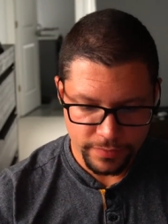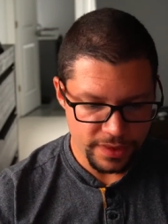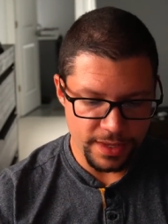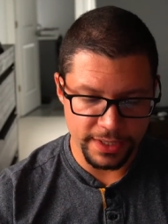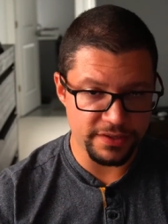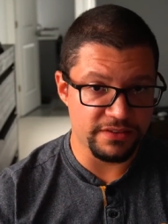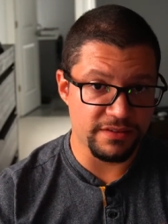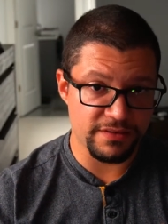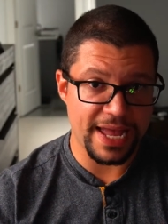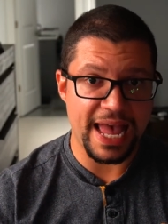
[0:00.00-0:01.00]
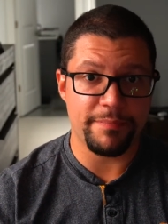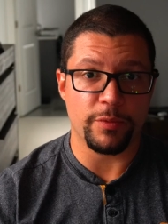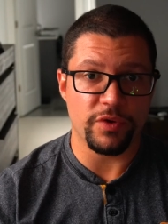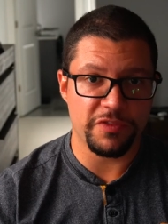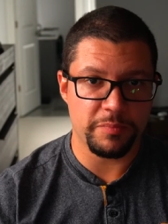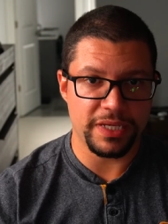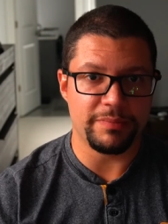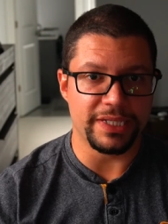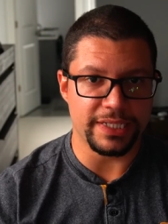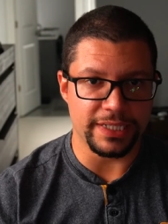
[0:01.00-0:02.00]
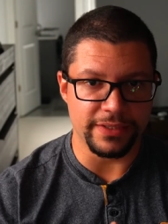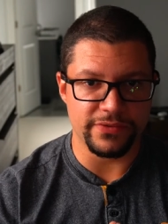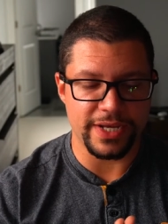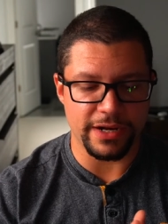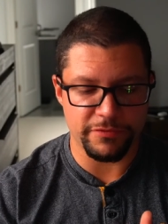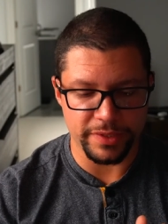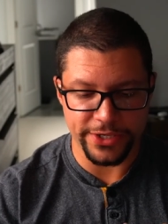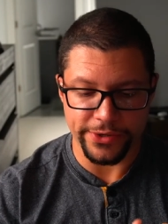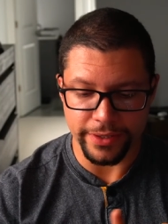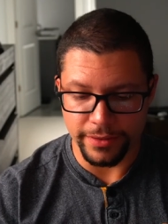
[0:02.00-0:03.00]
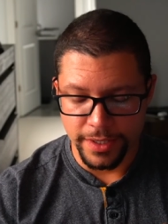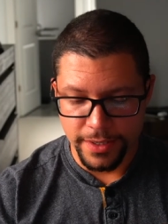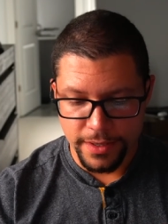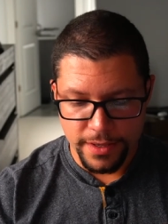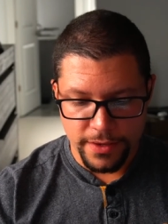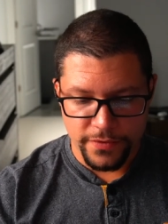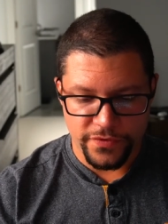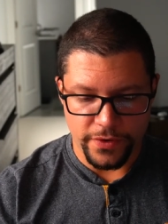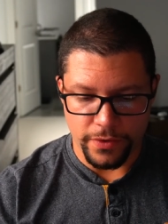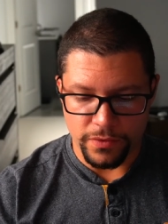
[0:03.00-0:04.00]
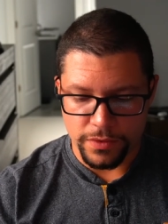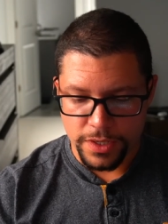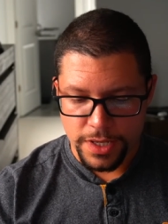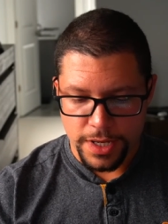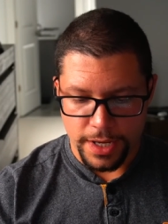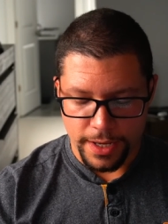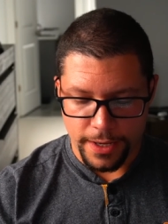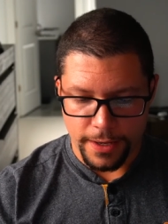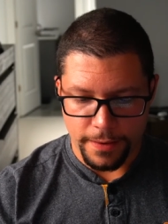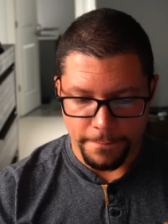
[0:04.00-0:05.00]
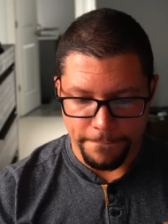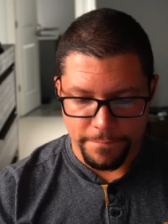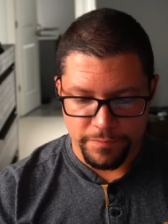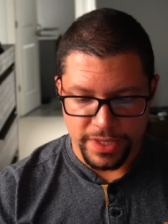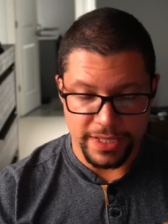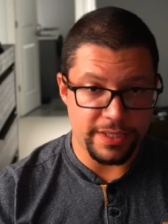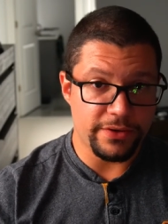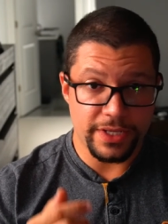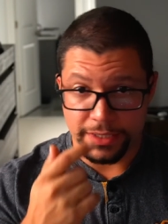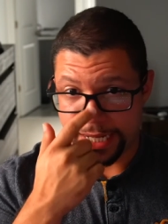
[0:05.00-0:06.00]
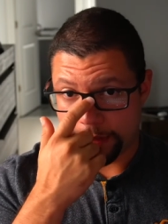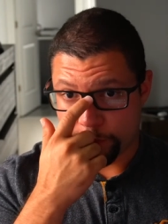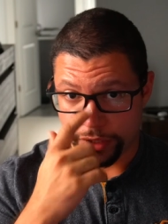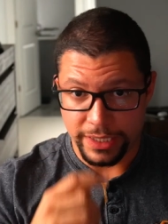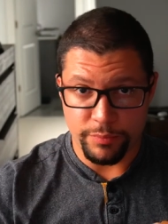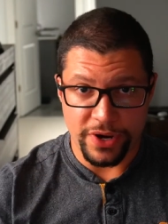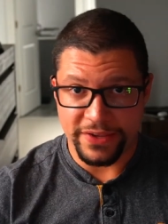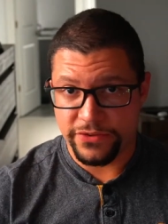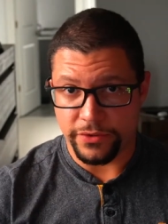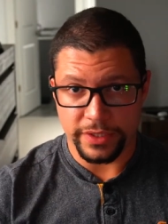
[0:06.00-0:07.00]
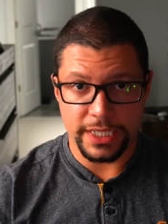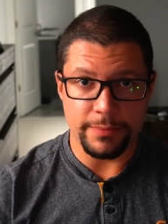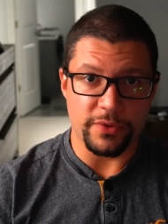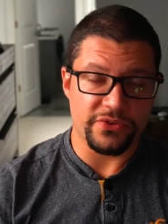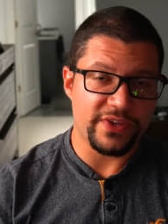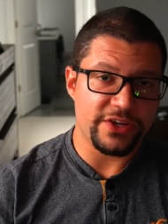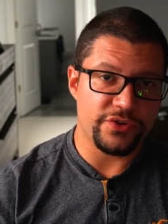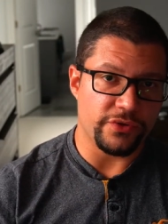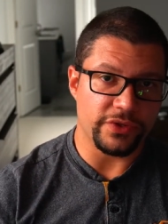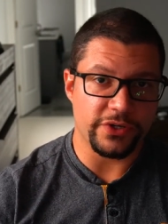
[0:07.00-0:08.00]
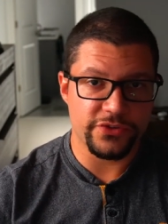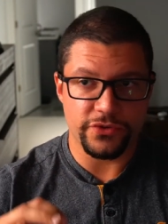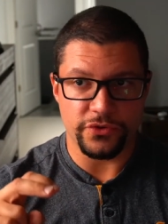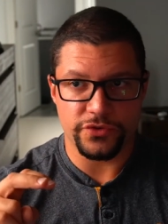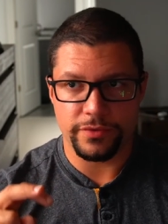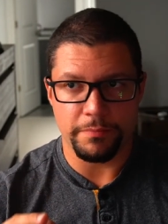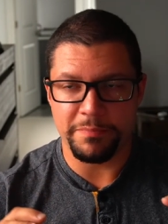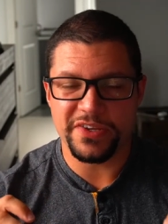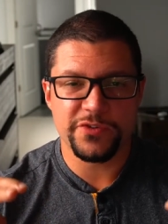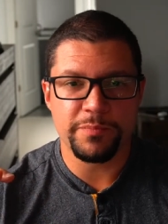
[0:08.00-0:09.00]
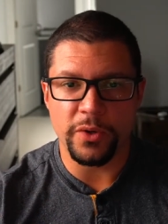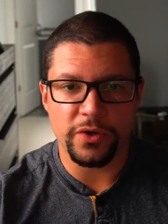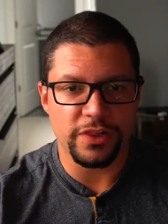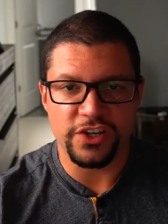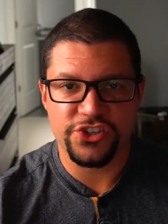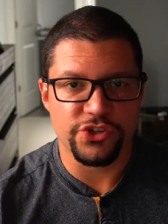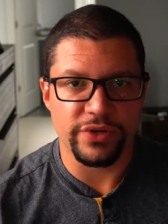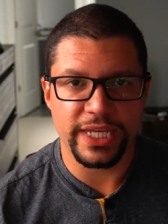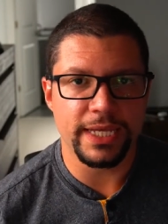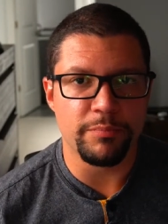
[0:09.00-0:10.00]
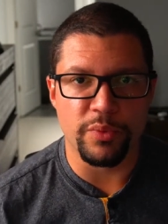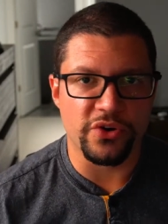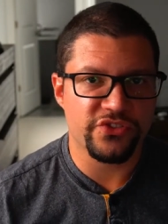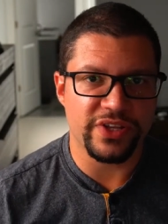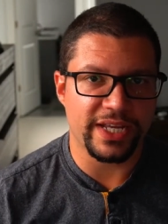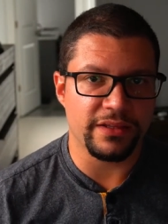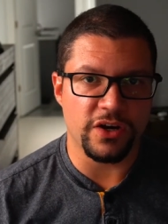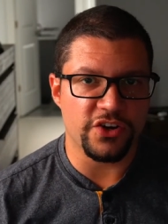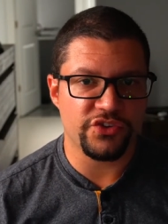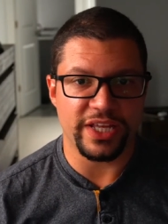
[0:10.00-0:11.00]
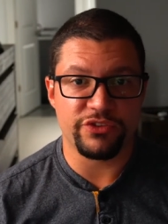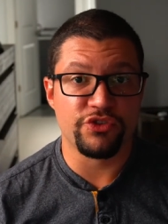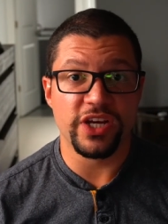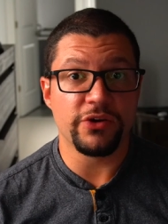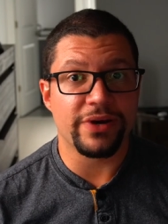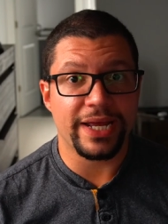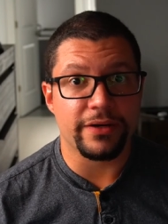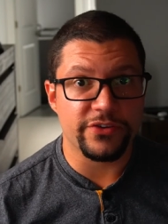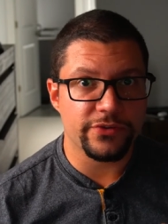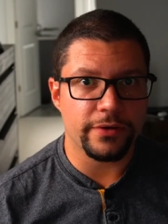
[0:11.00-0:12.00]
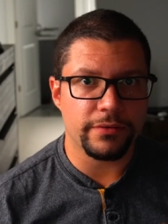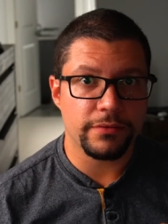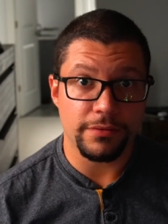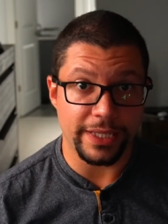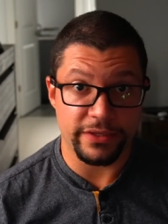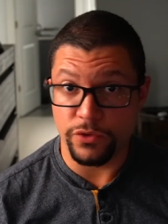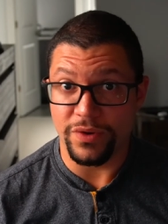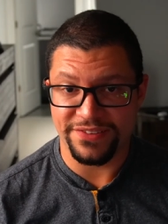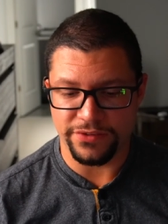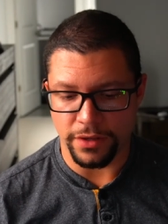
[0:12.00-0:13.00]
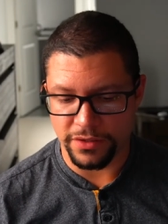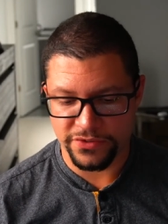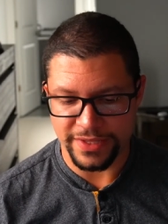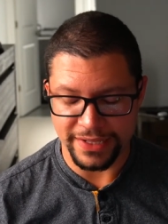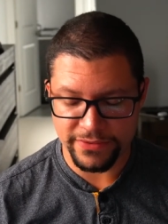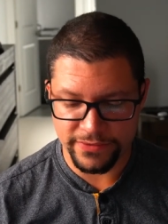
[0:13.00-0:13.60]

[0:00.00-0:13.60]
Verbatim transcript: This doesn't happen with PBT, this kind of material. So, um, and then you can get really pricey on the keyboard section. There's those bespoke luxury keyboards that can cost like three grand or so, like US dollars. That's